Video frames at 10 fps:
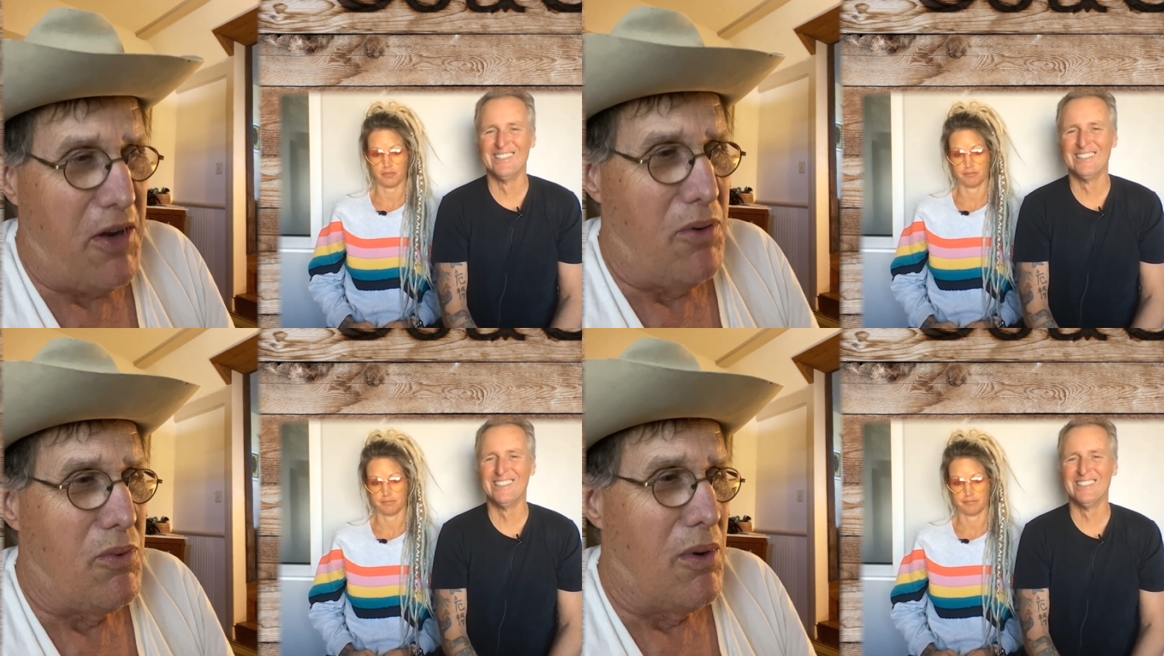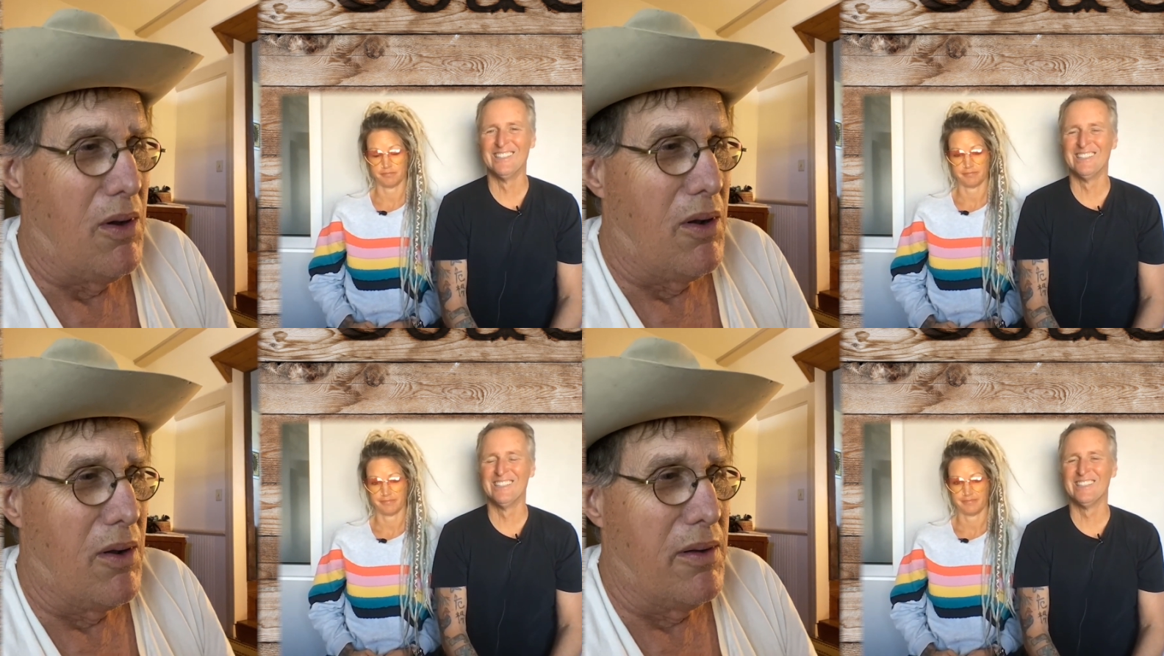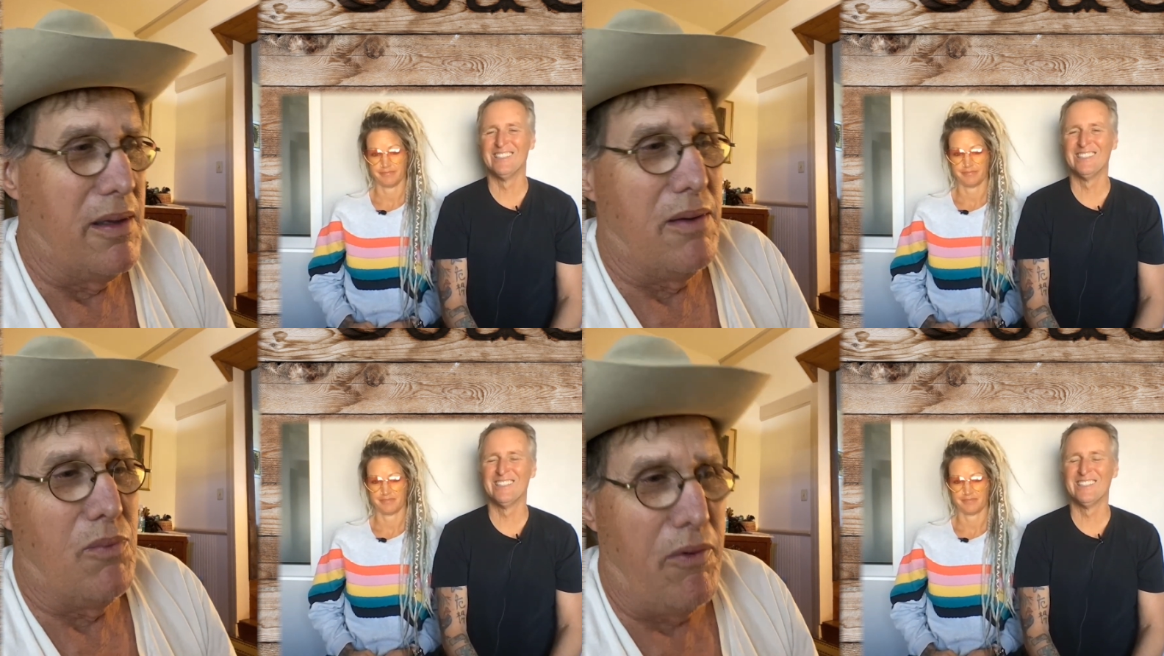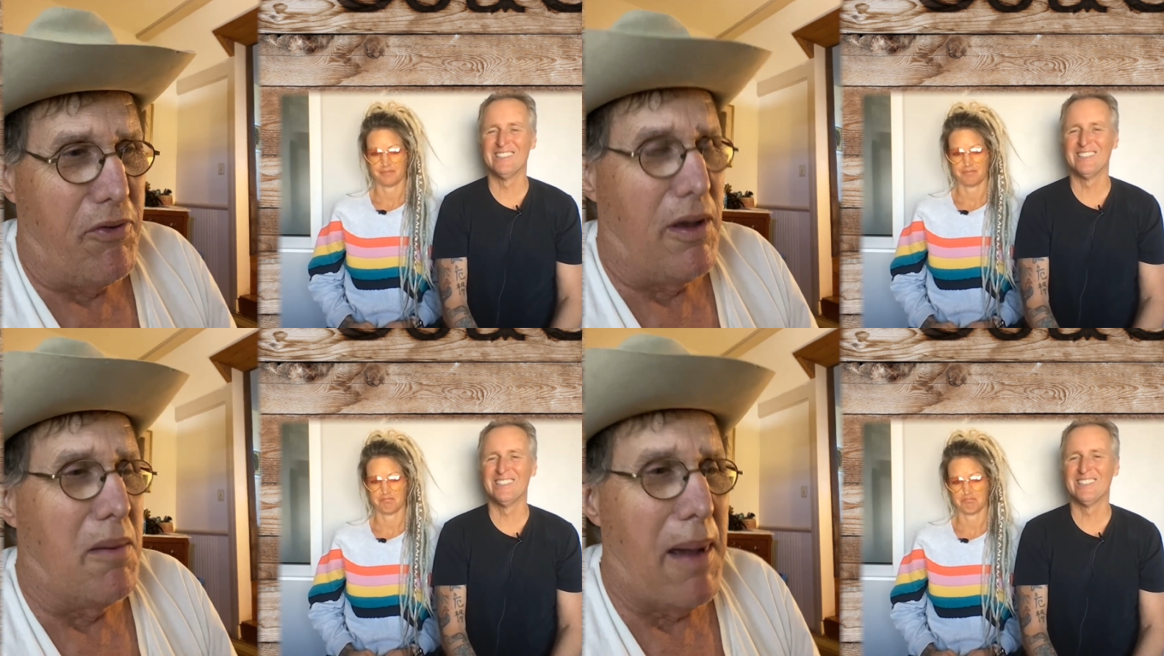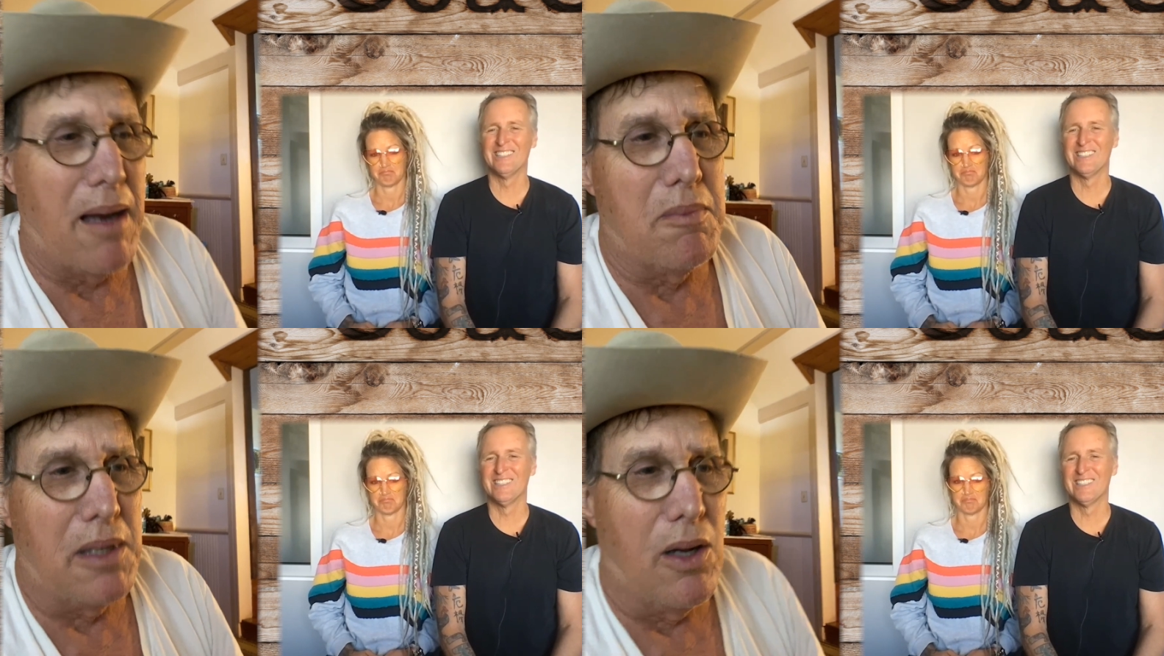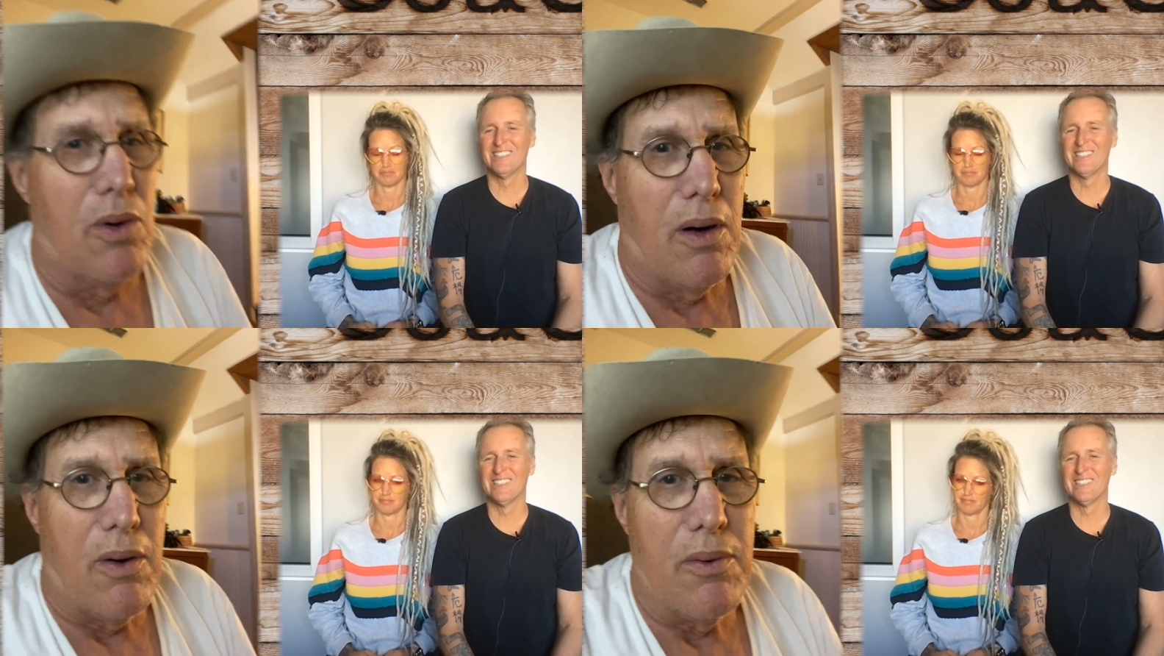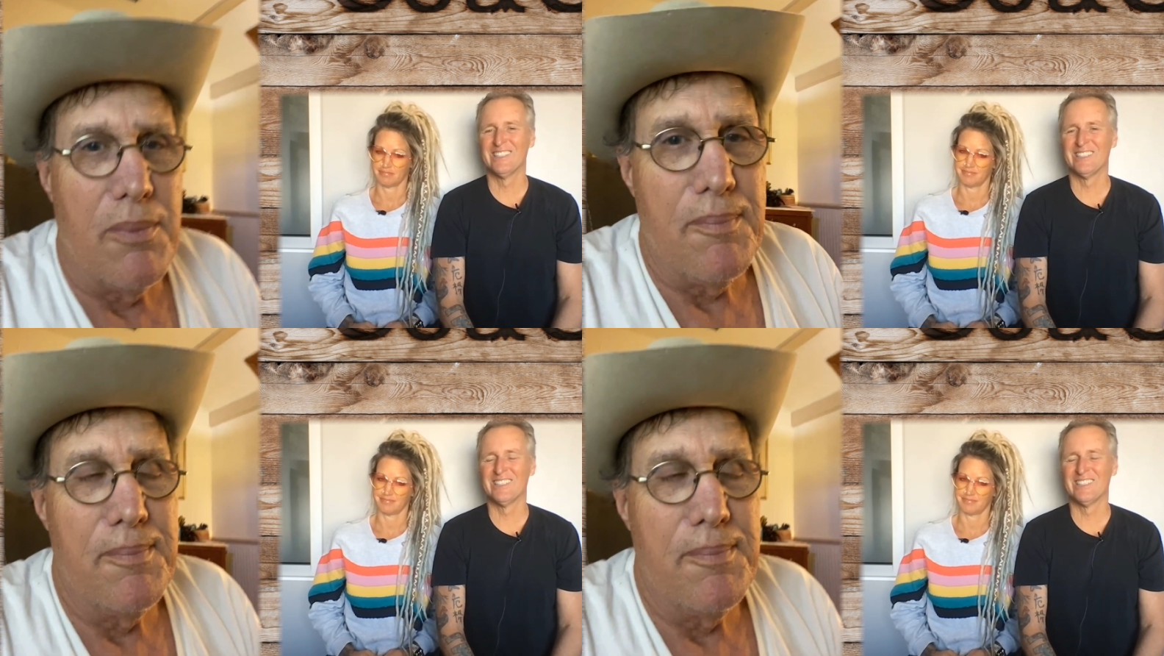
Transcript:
Speaker 1: funeral, and then we forget about them and go on.